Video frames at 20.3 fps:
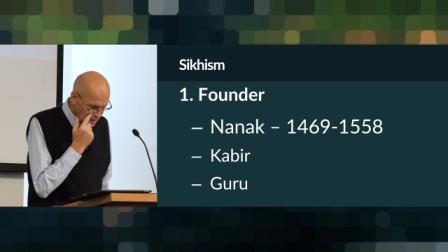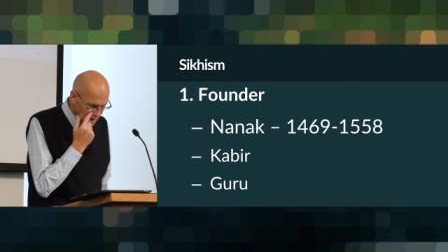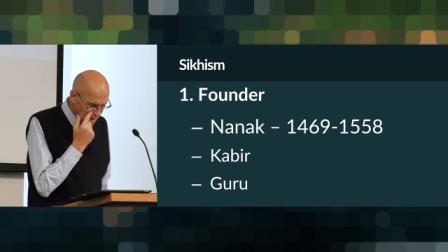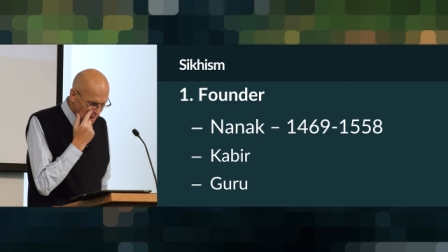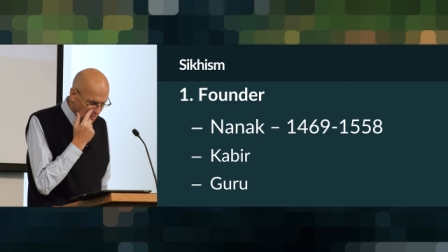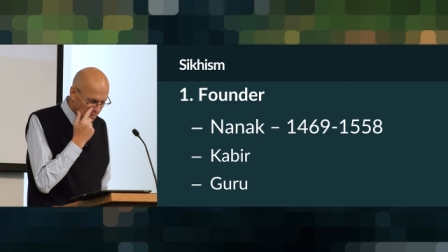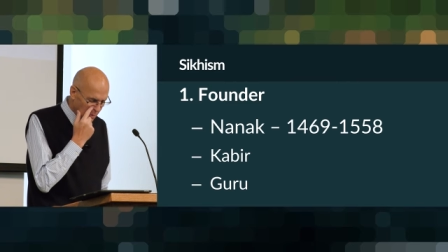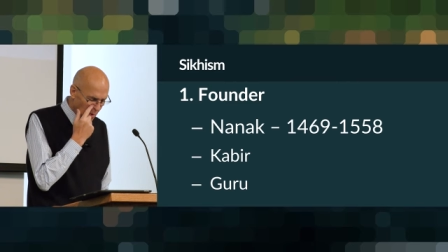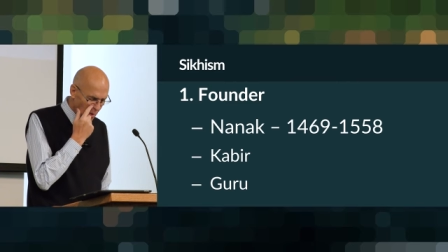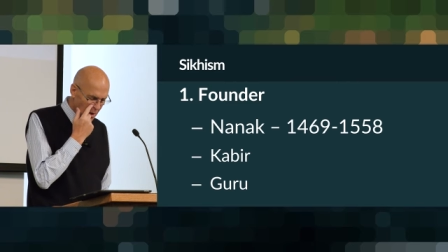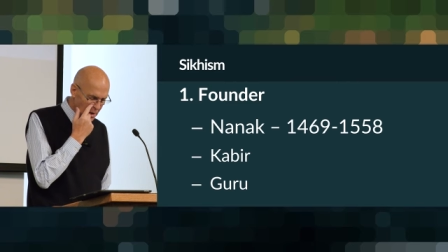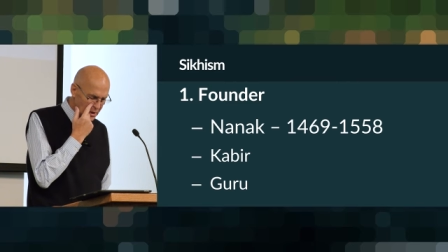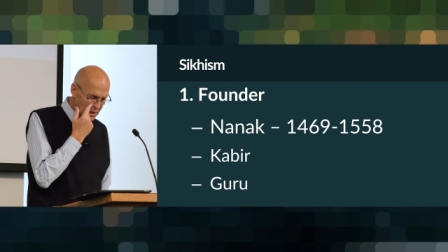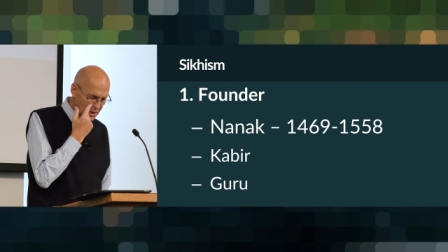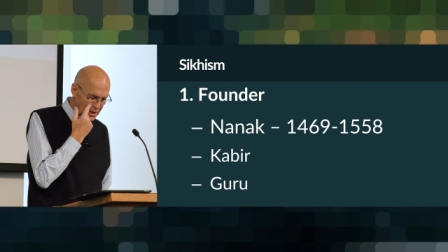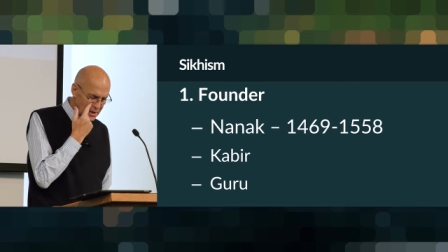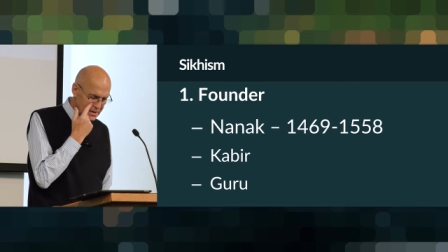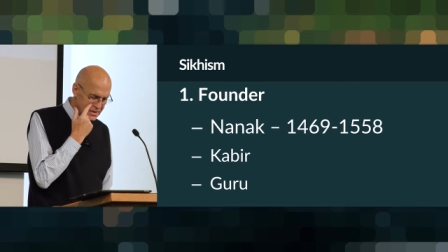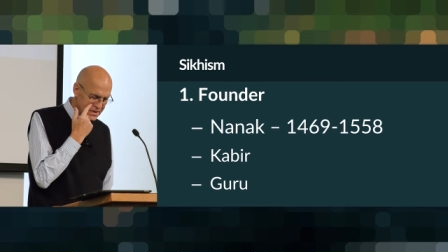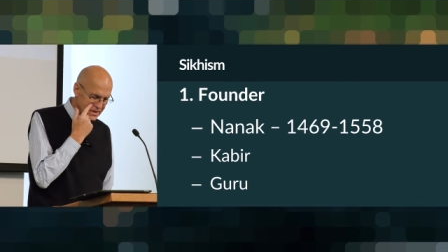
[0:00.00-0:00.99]
he
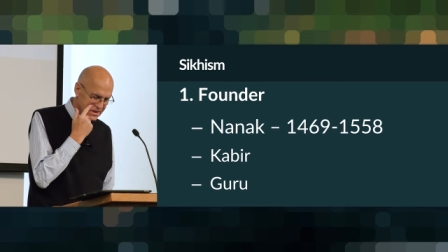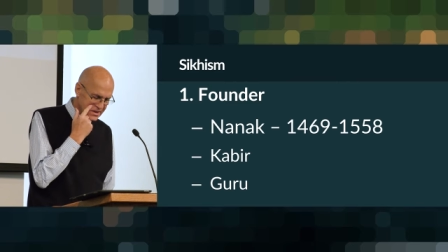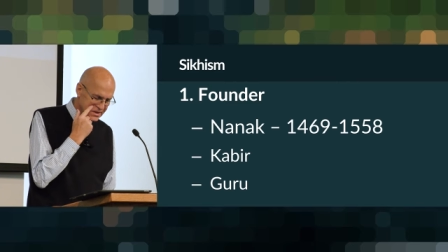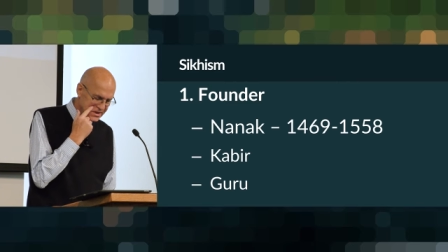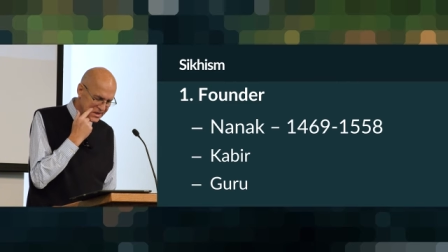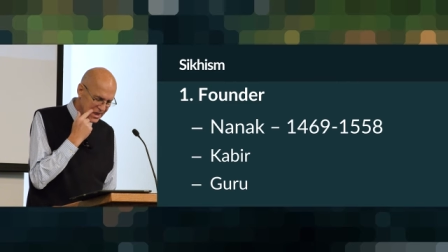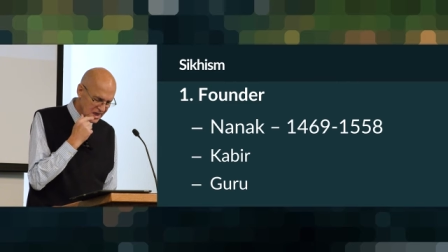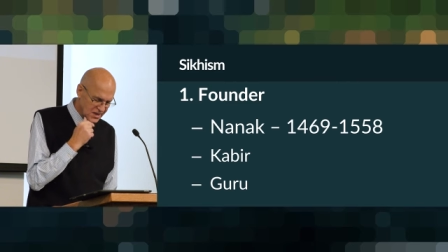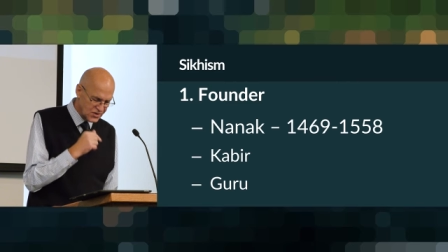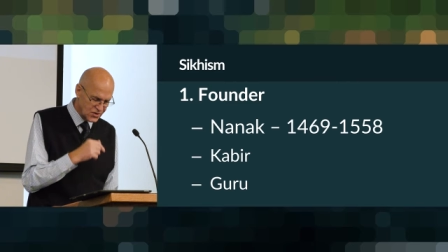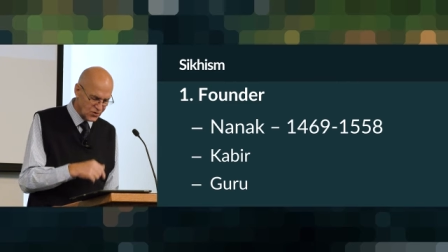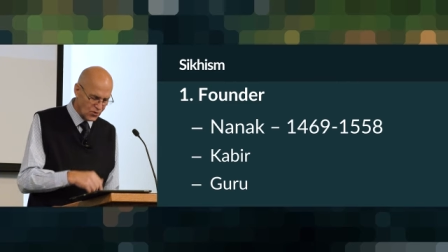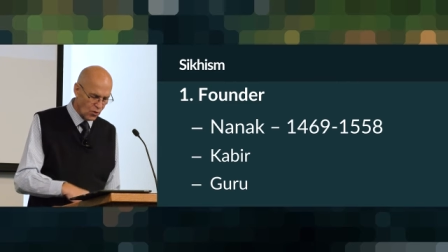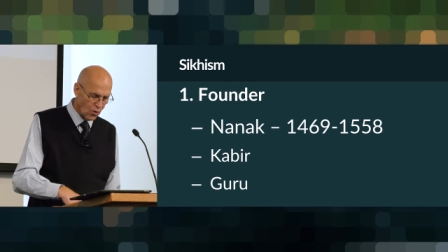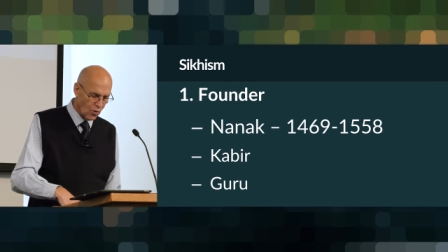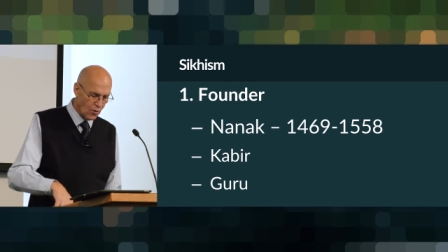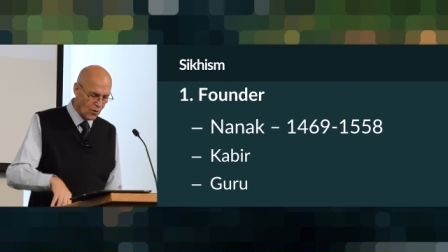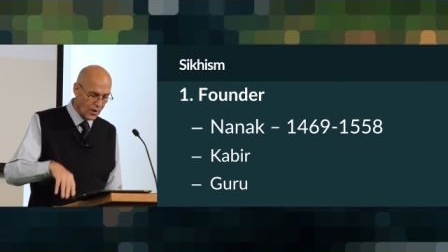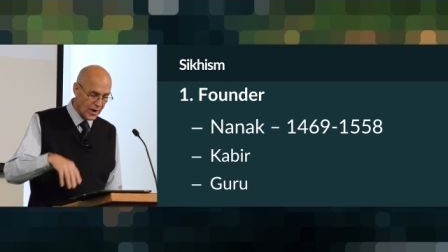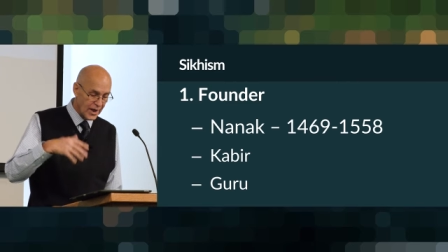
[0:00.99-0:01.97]
appointed a successor
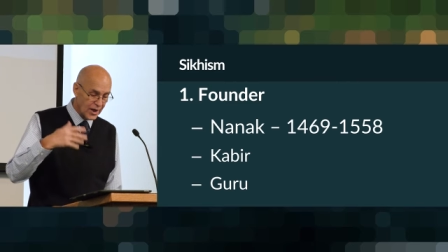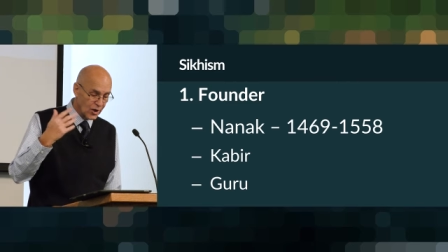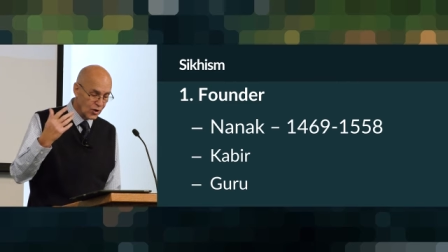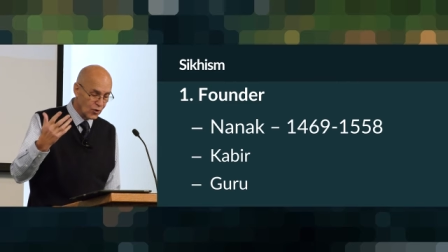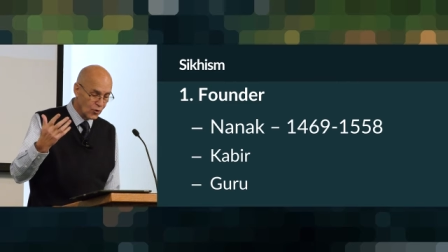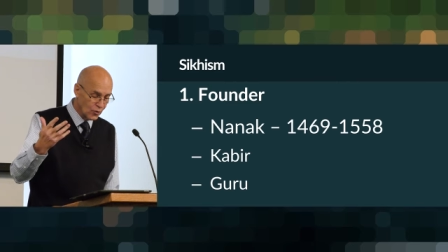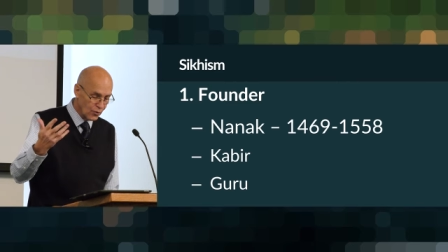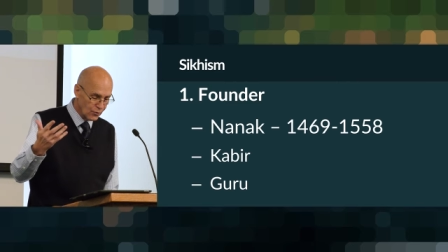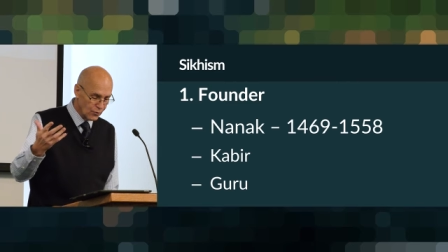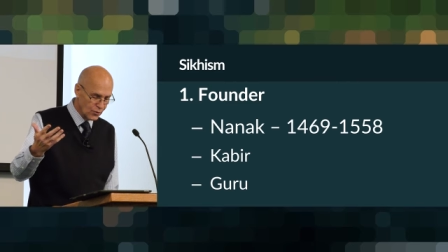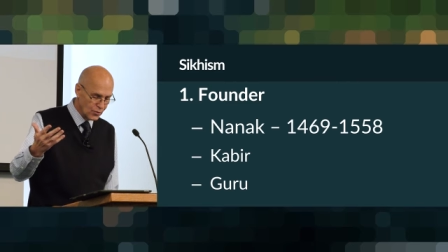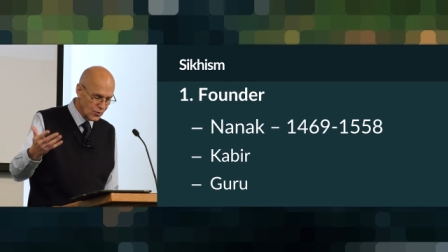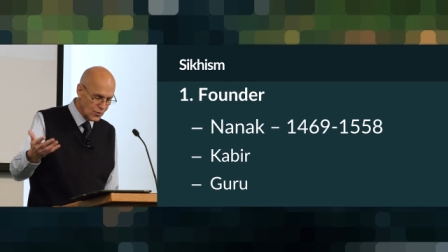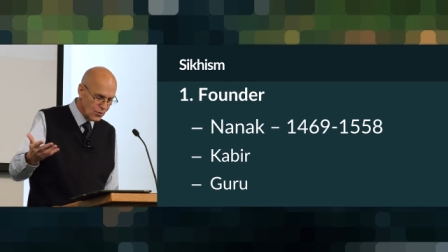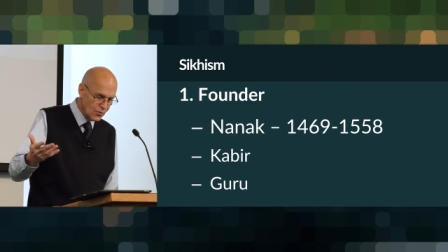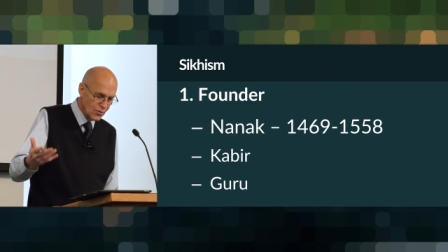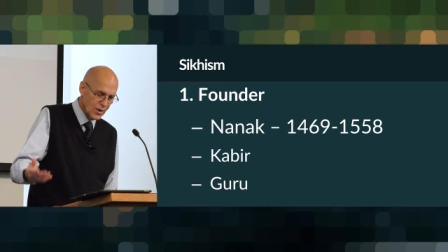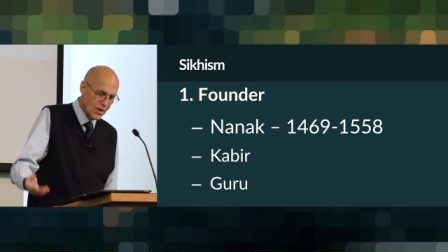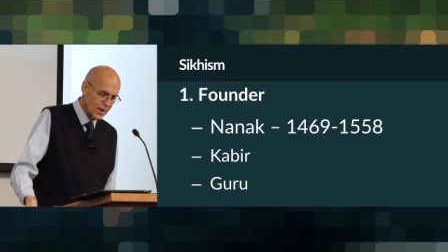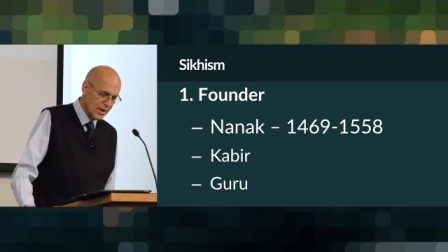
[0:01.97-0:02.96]
or a
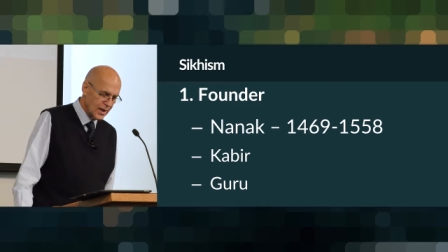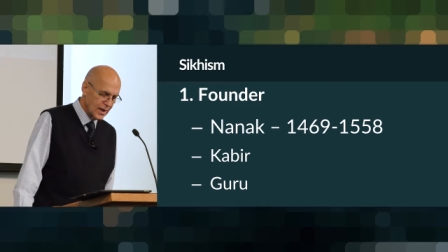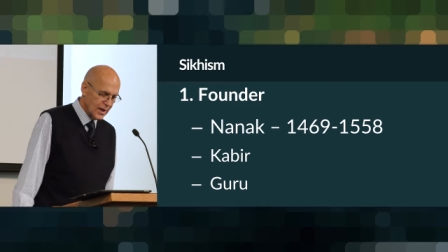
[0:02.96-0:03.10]
guru